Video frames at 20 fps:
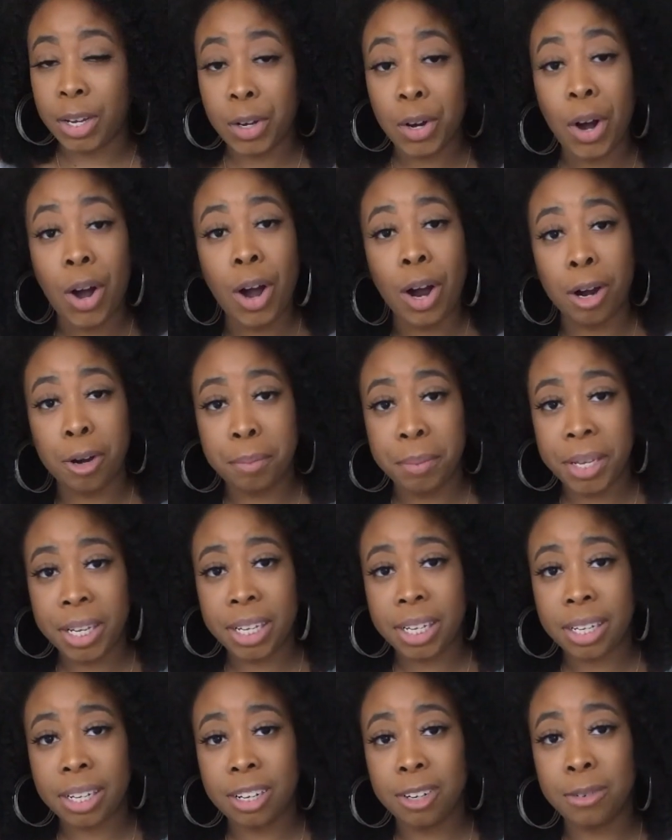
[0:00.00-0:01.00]

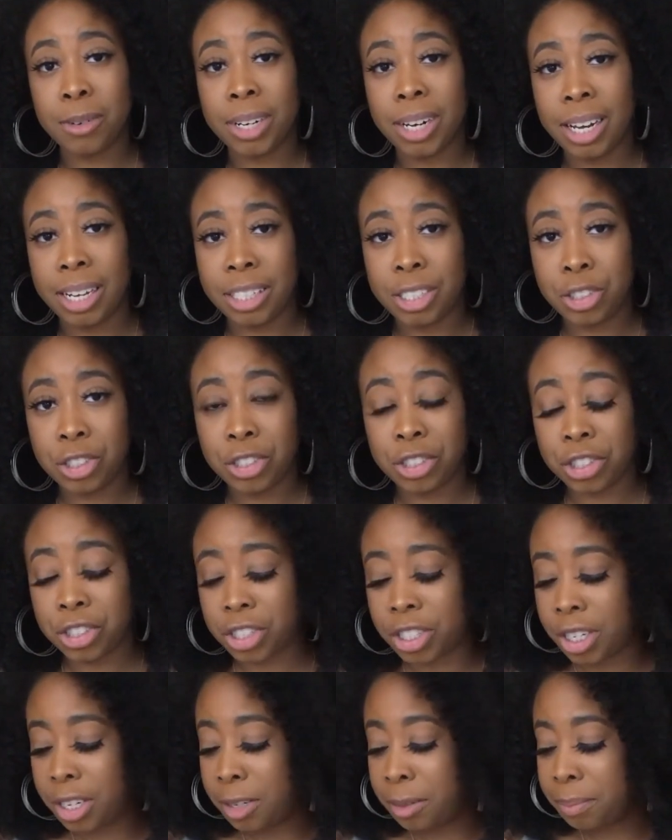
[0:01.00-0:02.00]
karmic
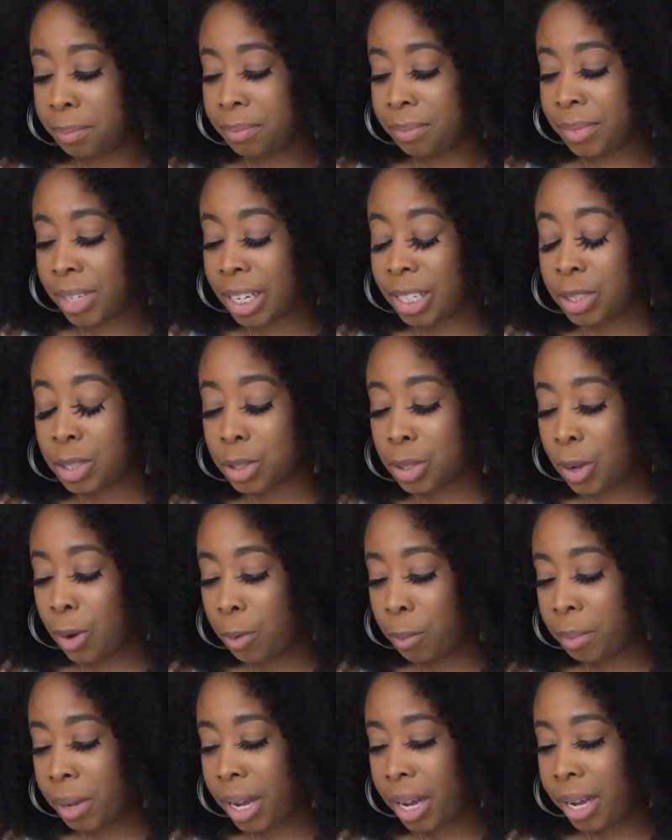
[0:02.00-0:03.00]
relationship, a
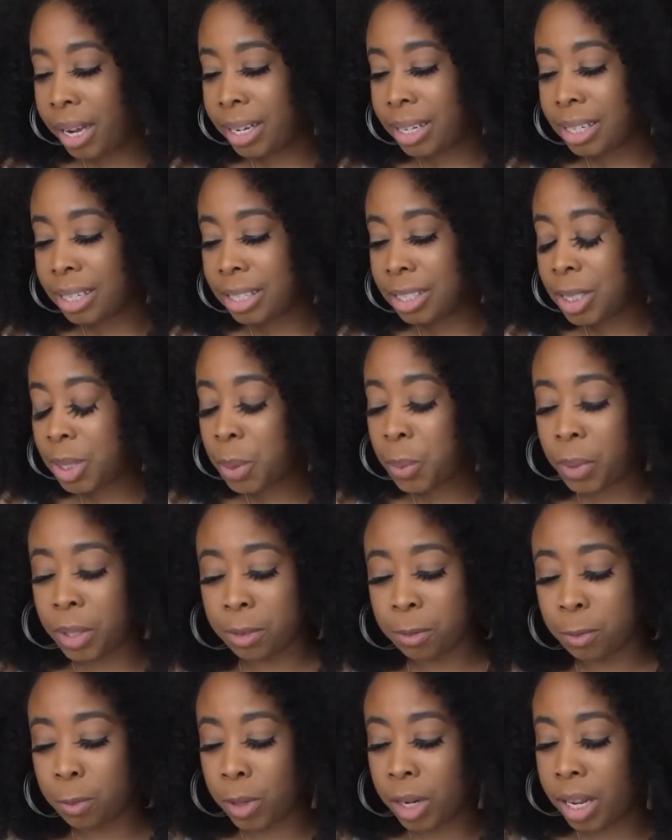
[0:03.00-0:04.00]
soulmate,
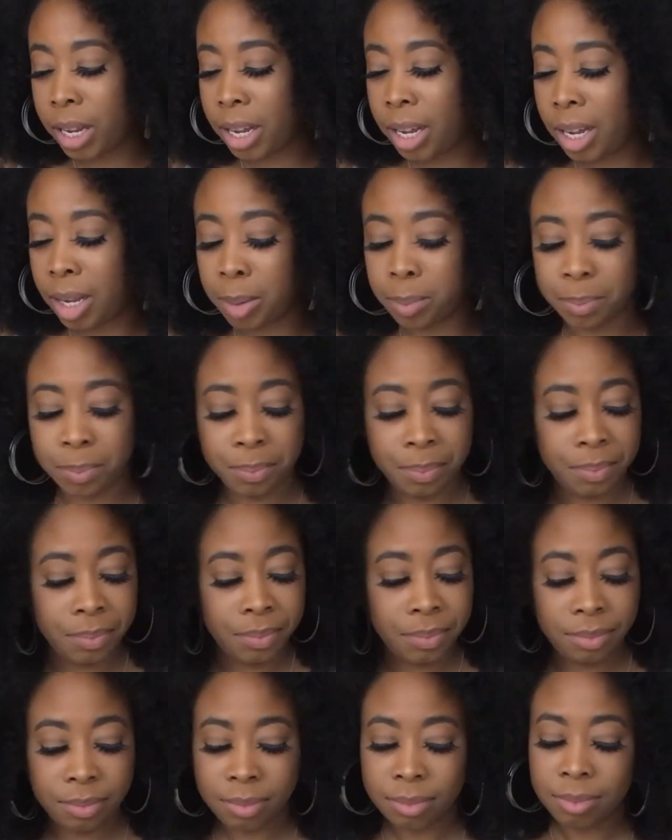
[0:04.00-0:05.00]
twin flame,
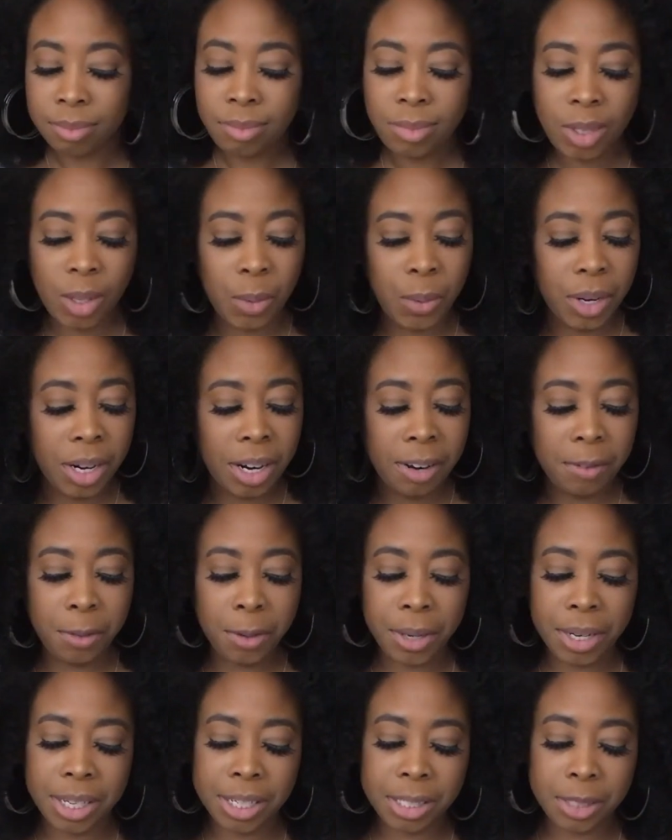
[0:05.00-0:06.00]
whatever
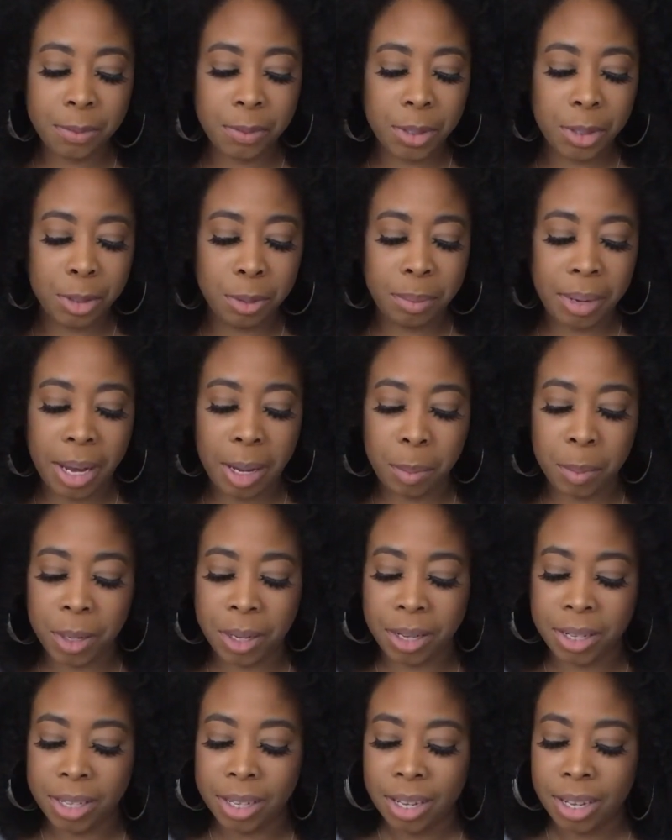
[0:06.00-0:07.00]
it is for you,
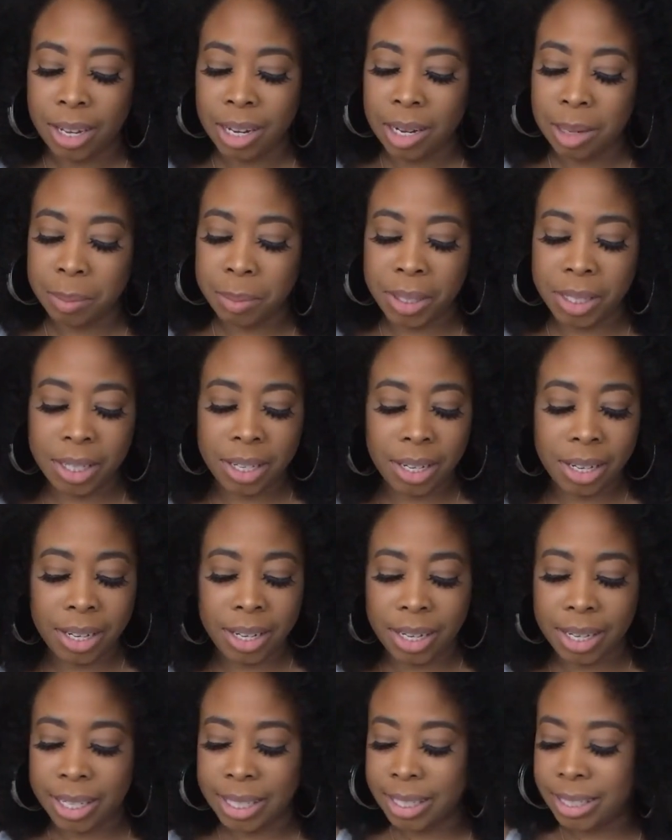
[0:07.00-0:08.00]
baby,
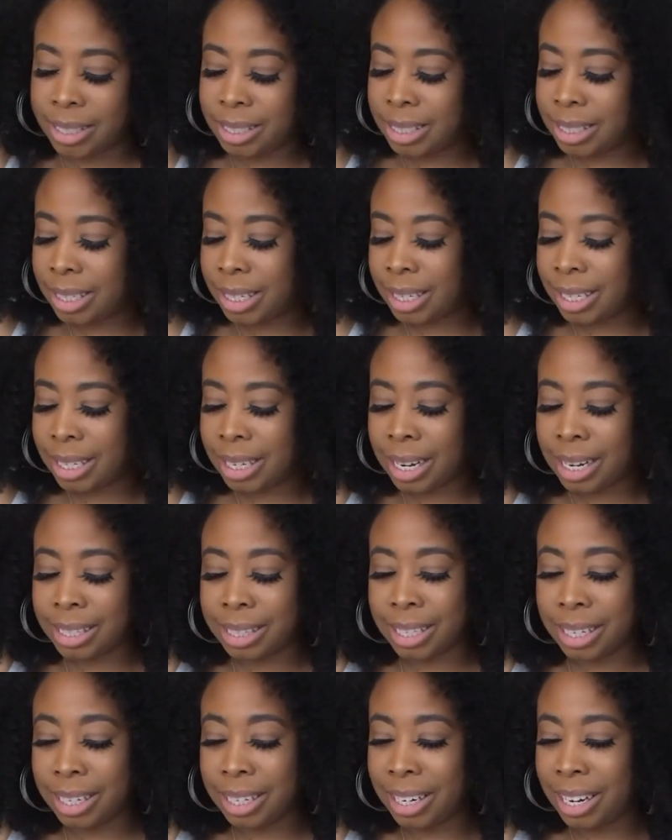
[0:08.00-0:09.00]
because
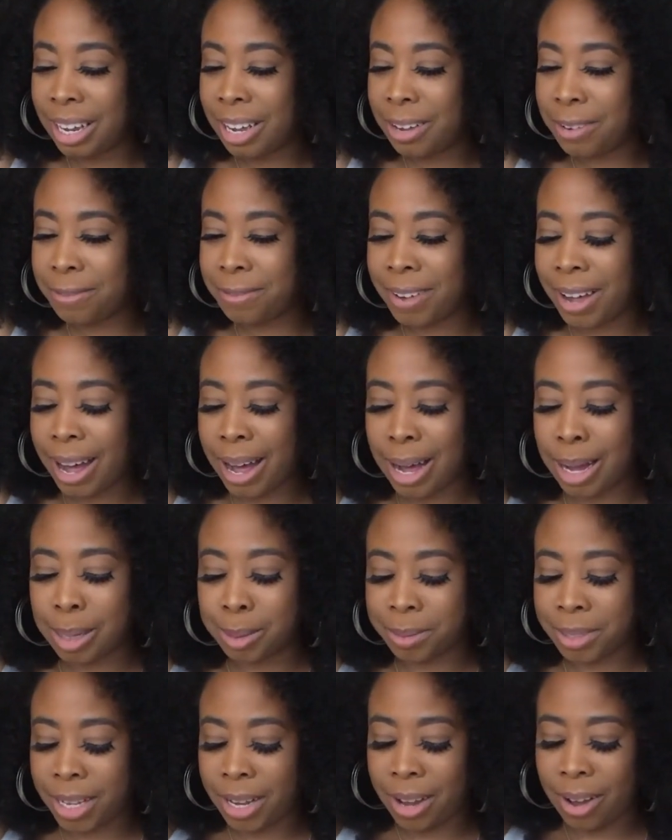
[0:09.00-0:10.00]
the love
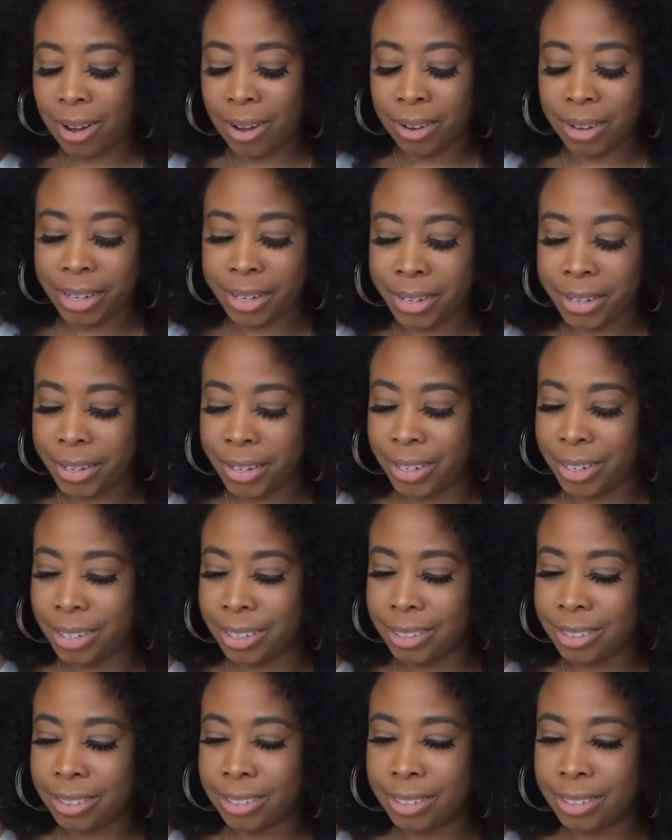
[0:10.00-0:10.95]
vibes, they all here.